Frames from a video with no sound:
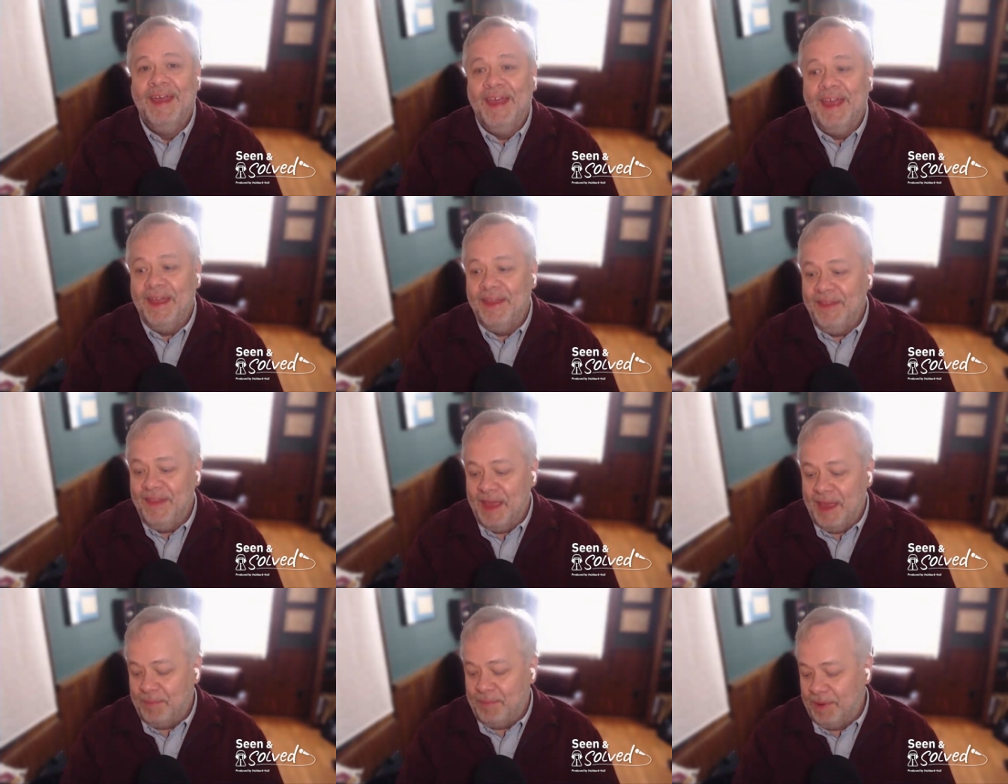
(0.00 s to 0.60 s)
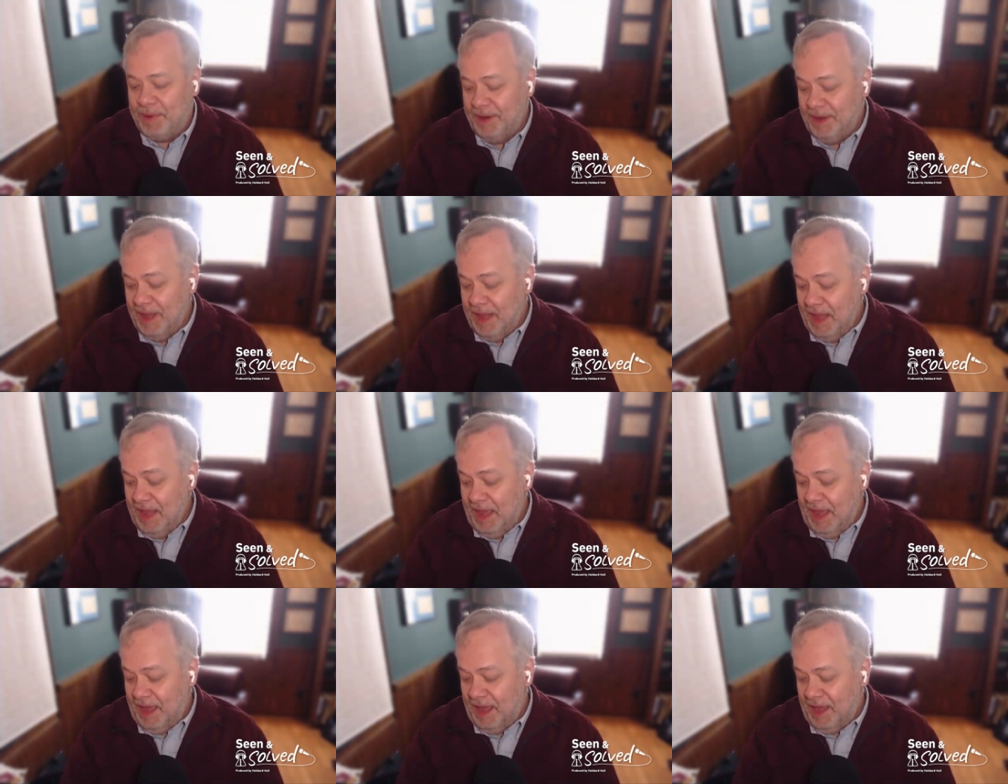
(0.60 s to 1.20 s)
And that, but
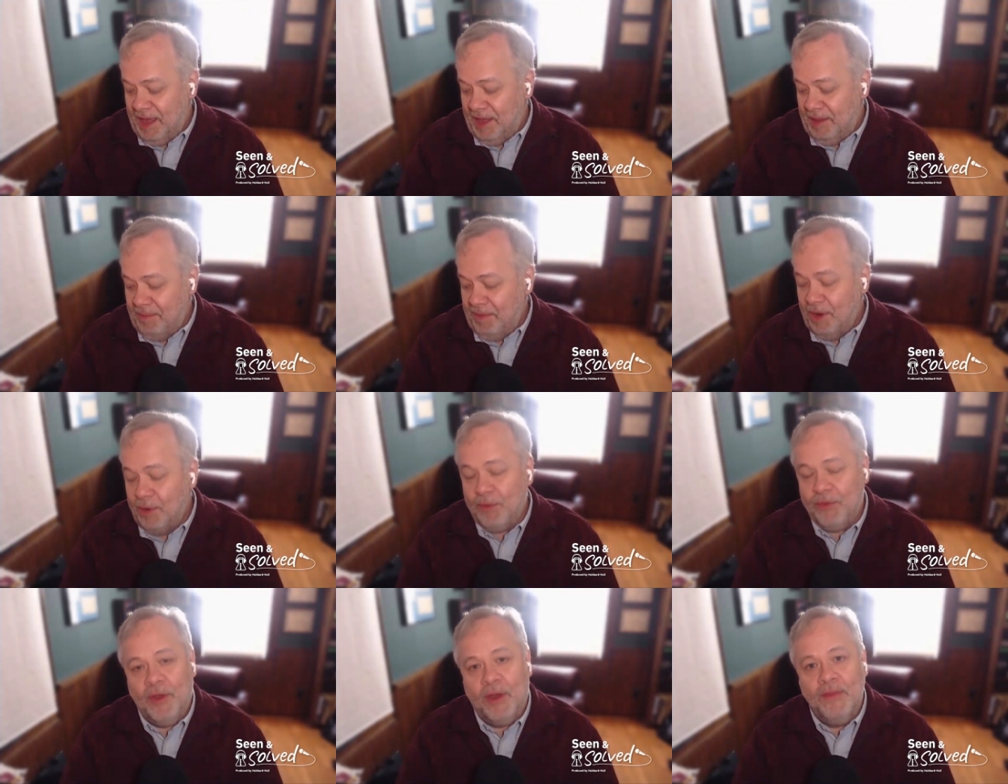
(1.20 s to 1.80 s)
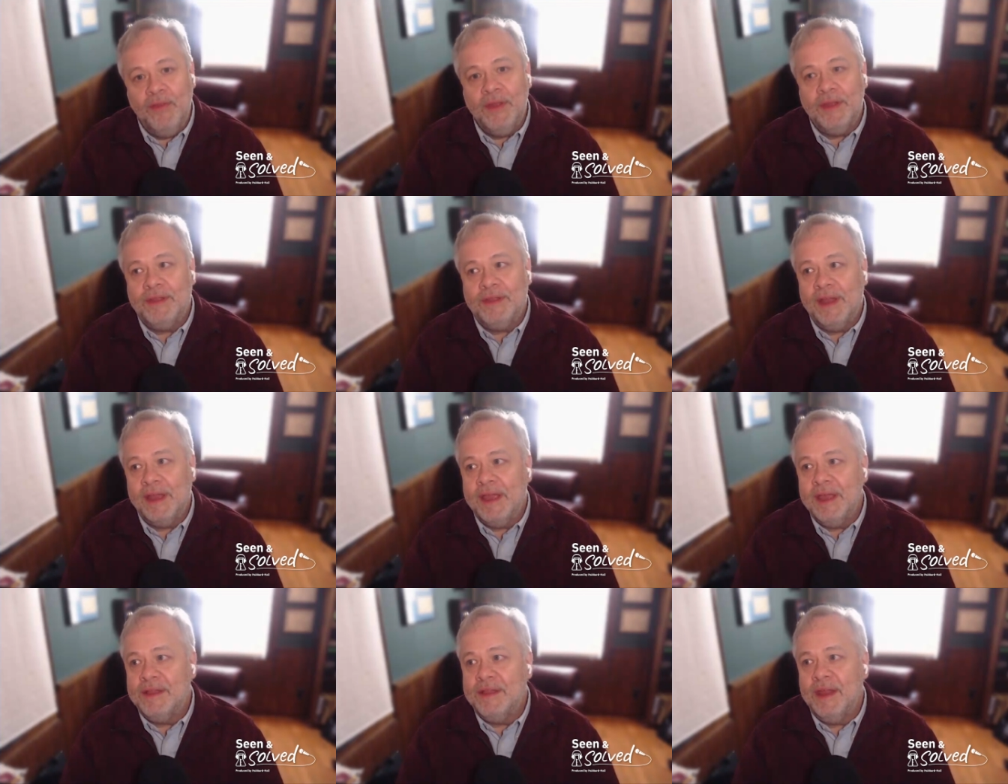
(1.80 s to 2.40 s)
with all this,
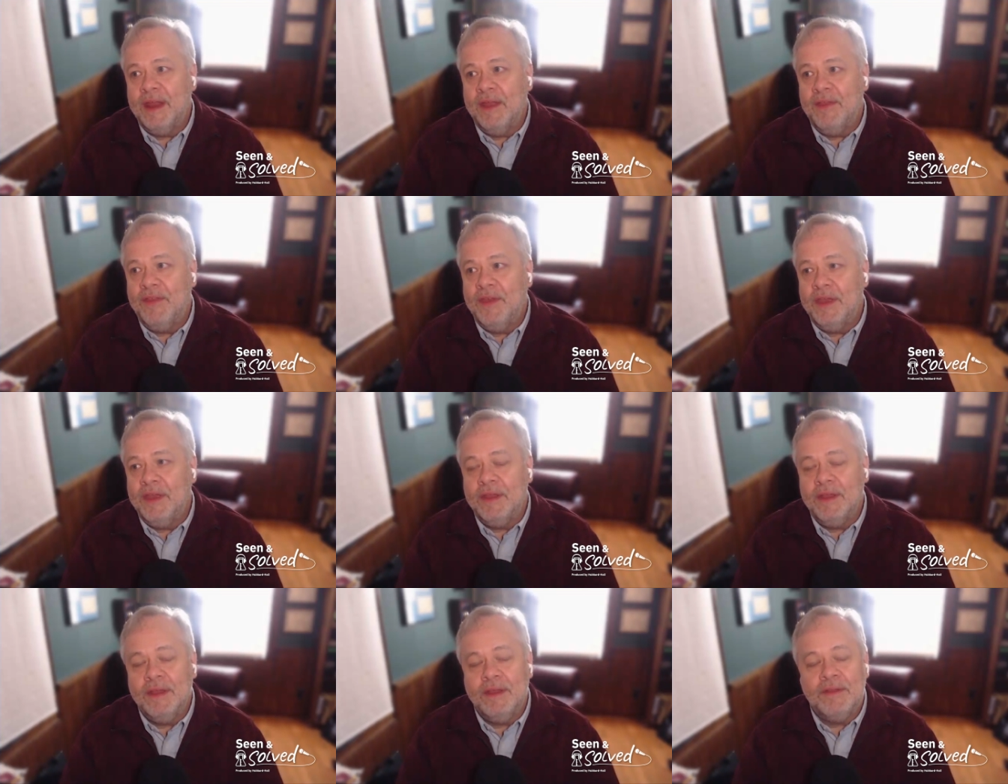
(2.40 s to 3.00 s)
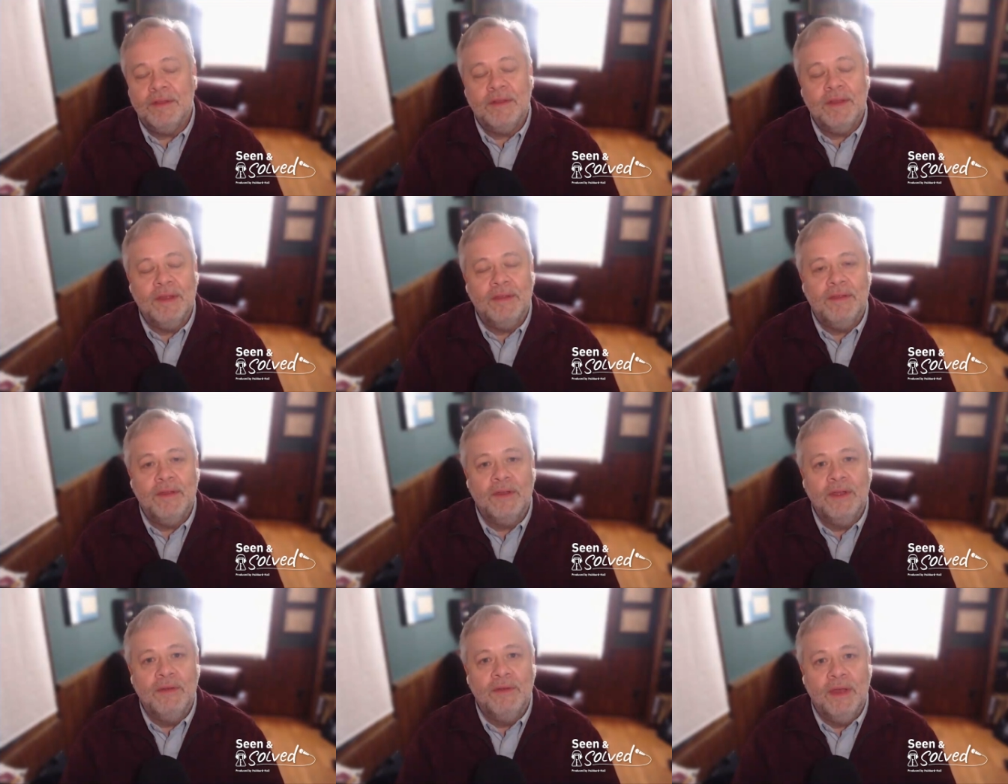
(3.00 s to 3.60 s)
like I said, I think it's
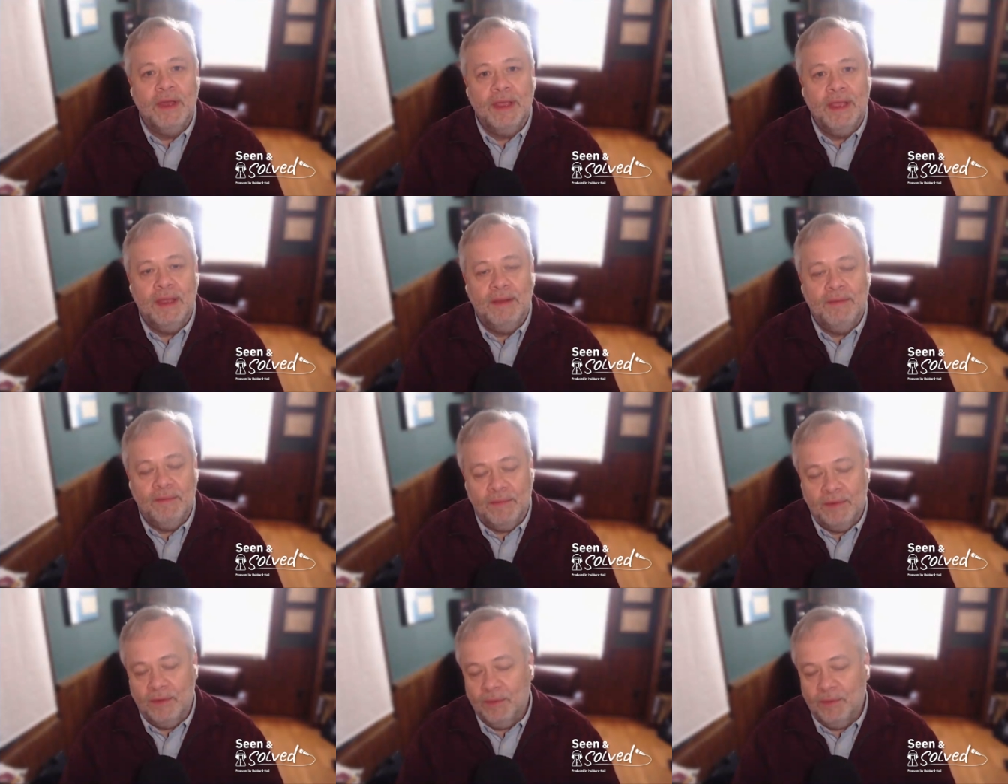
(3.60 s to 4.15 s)
a good, again,